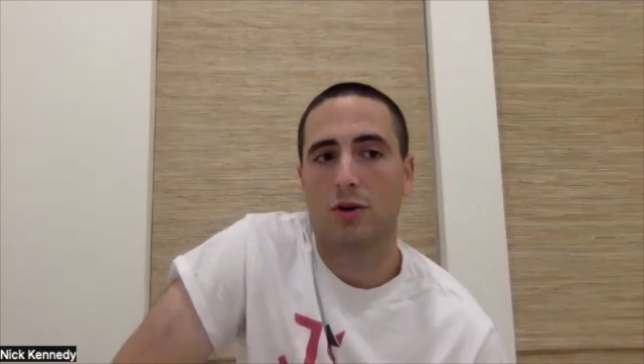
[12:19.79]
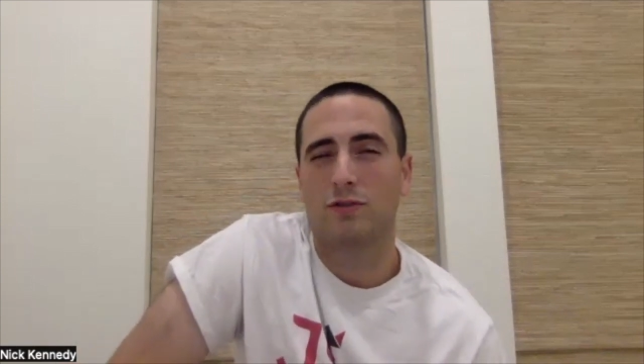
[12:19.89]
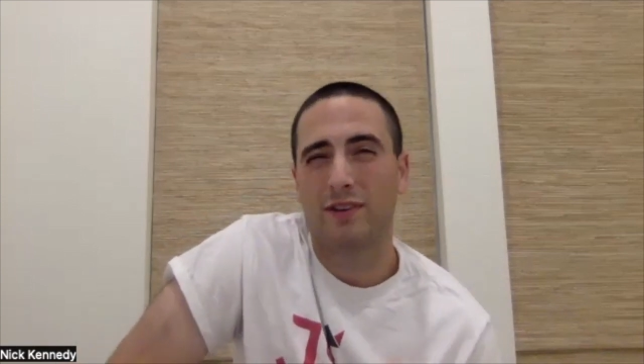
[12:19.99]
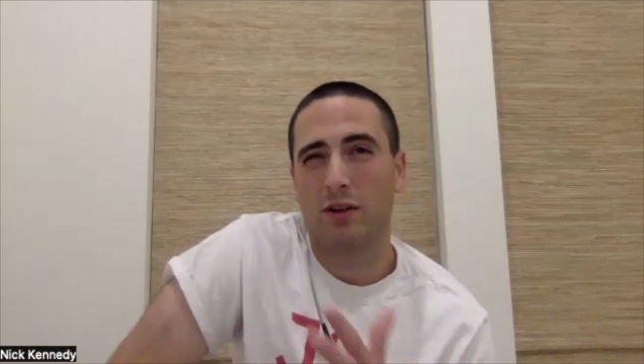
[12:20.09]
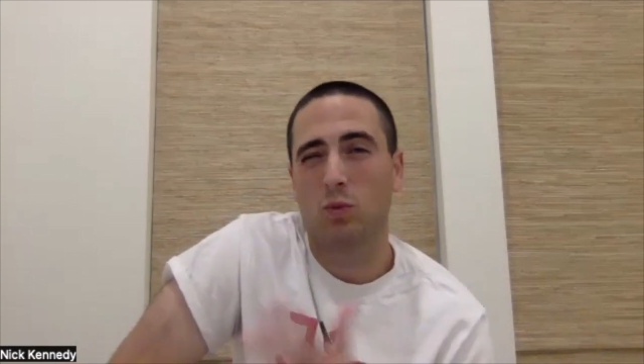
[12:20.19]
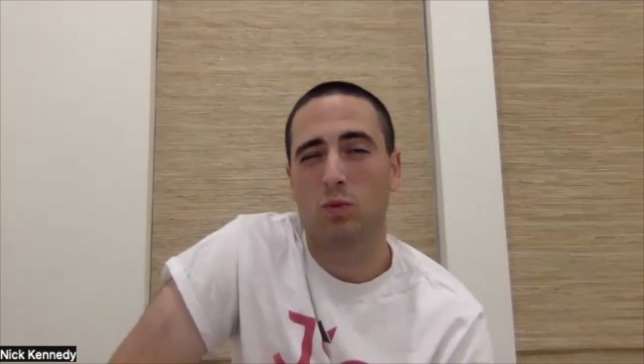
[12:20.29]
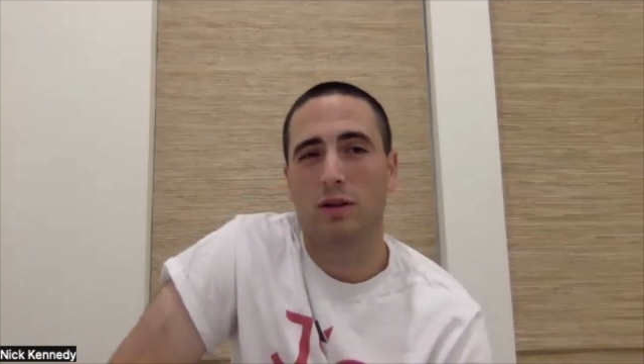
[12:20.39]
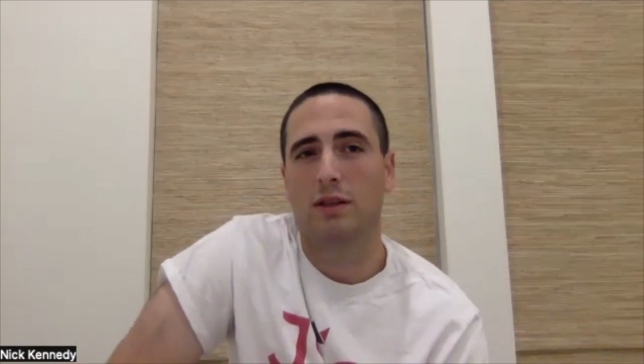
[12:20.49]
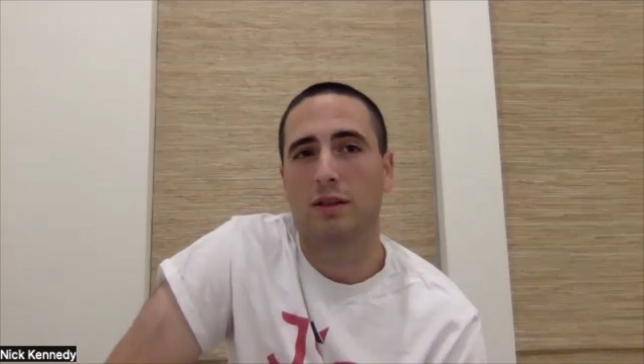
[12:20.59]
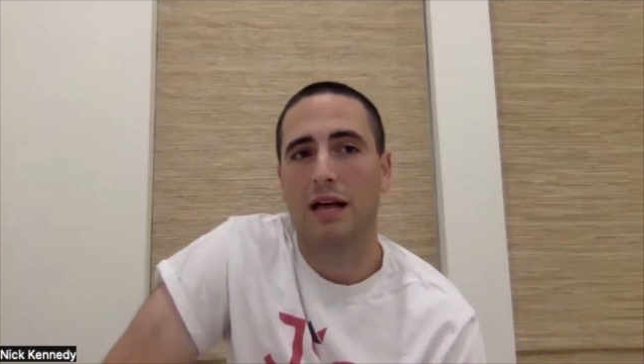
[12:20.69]
Those fell
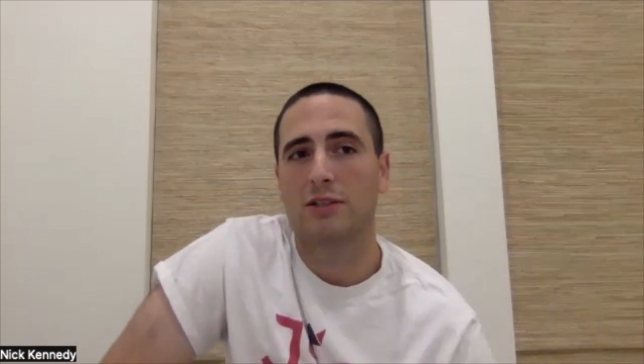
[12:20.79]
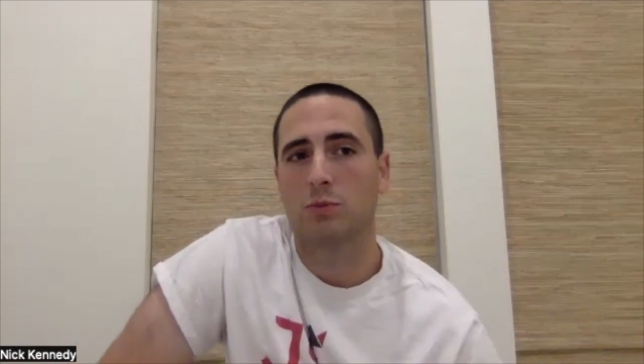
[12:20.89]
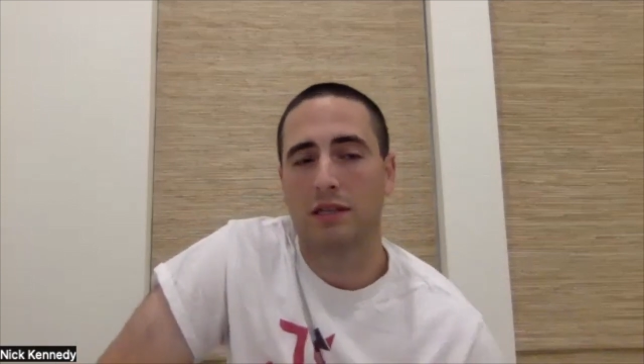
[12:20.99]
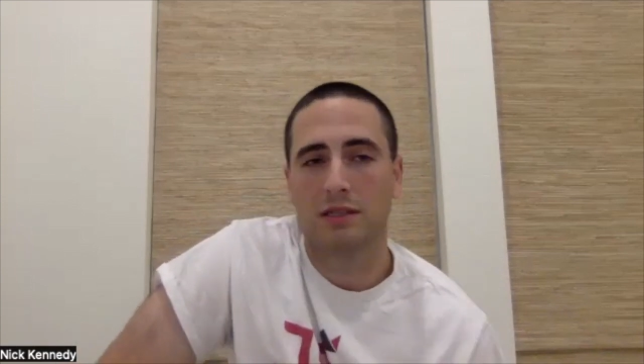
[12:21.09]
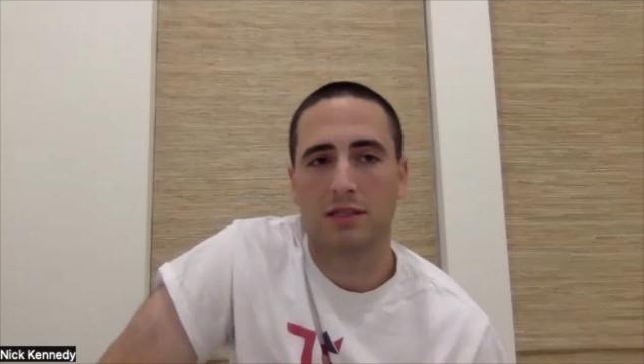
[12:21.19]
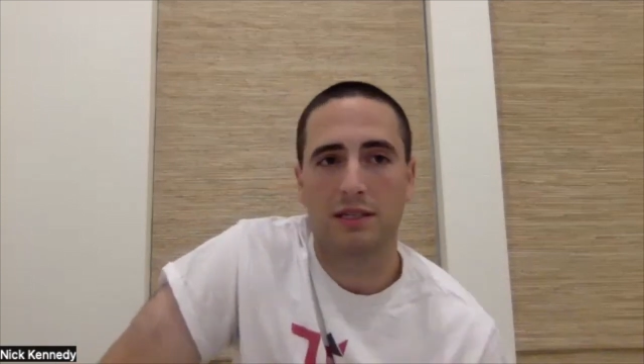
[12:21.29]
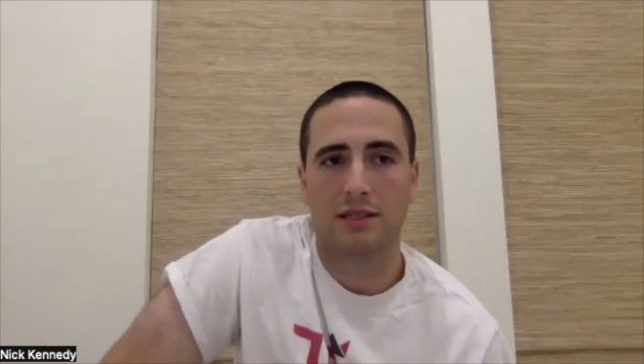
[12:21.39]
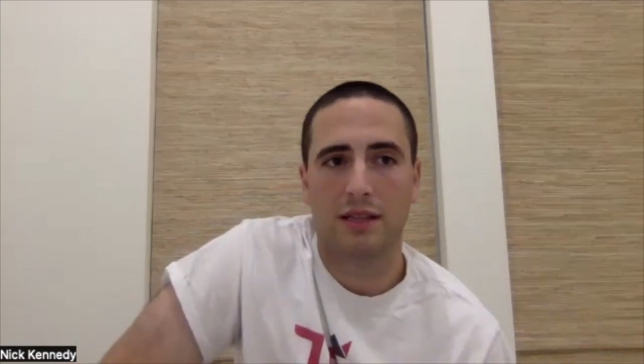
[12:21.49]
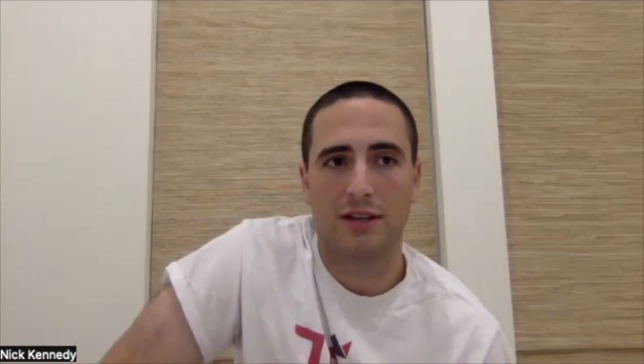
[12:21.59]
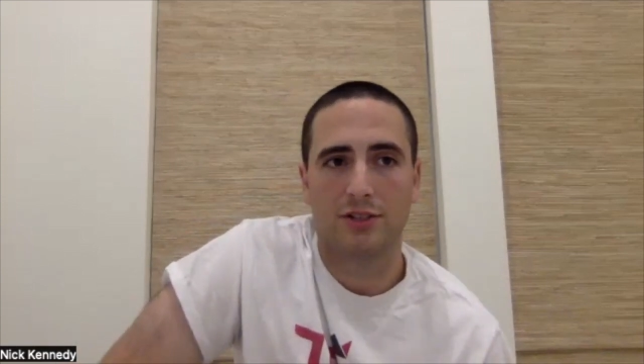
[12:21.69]
in the last week of the
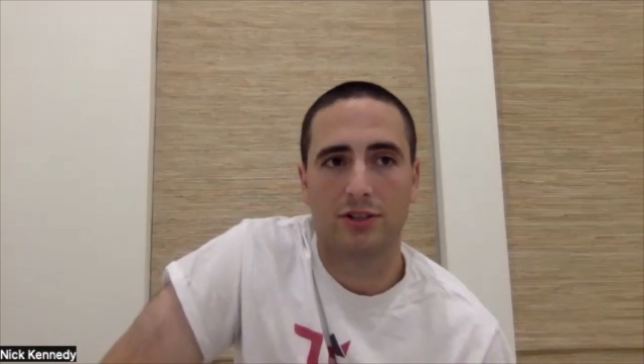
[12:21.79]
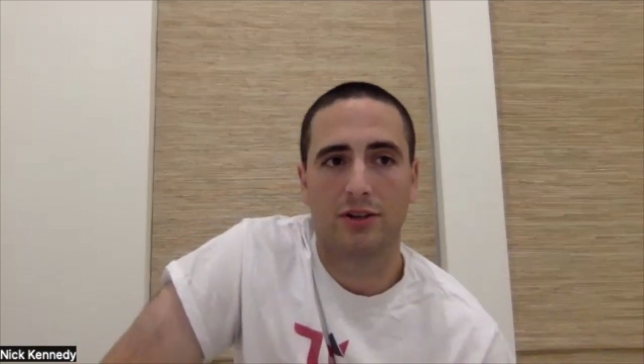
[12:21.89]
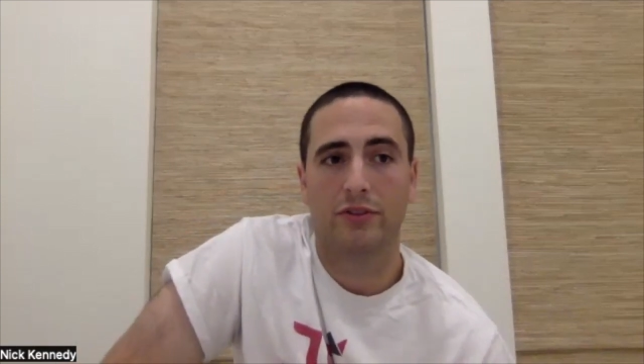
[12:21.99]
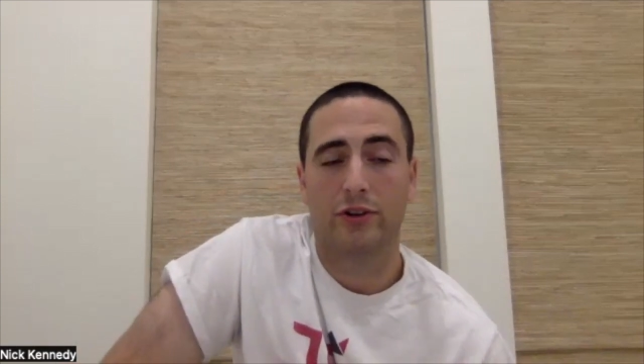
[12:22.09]
season last year.